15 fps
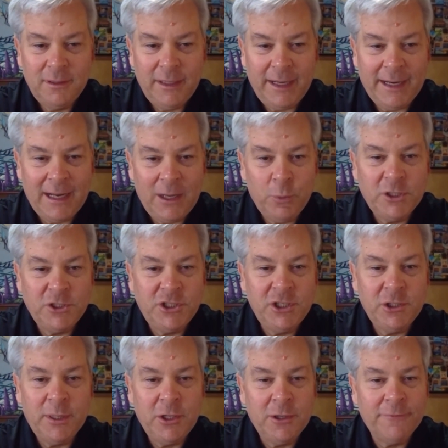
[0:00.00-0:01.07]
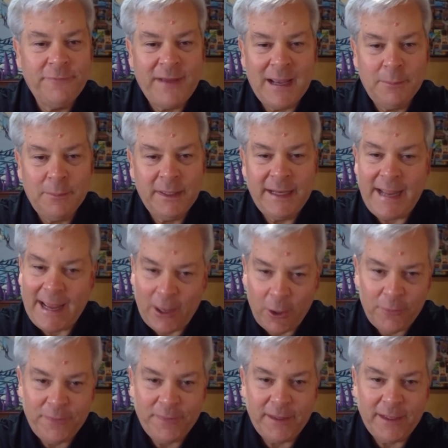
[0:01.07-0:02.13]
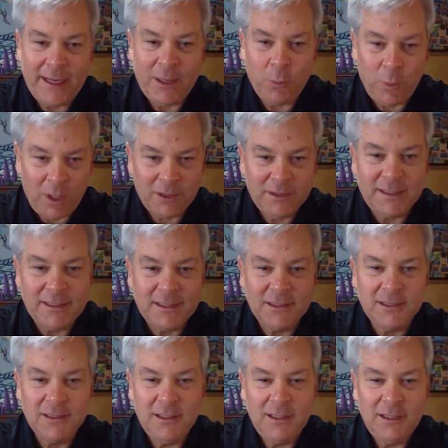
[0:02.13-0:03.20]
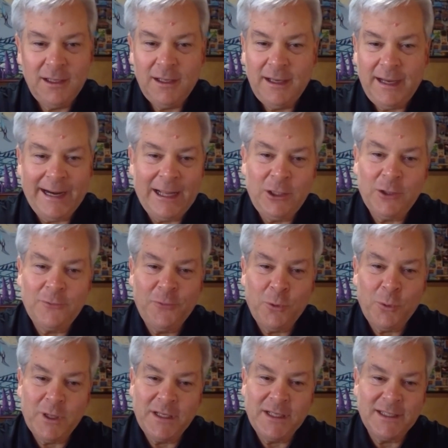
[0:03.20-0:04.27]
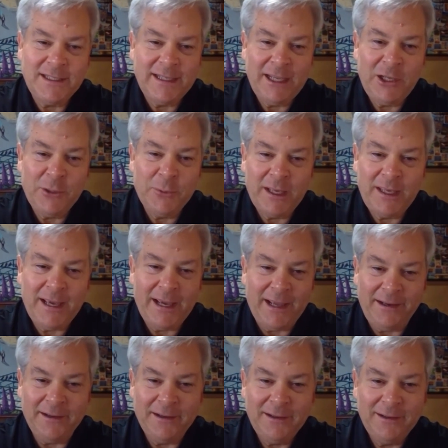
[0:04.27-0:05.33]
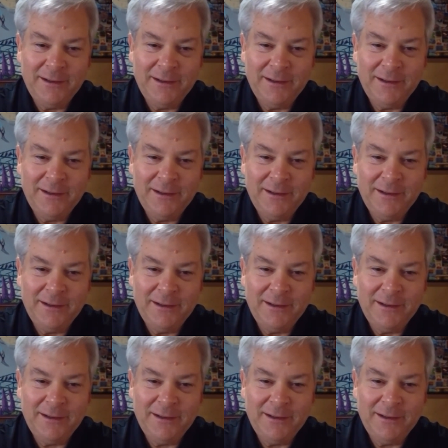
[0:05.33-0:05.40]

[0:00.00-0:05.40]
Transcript: And I wish you and your family health and wellness, and I look forward to seeing you again.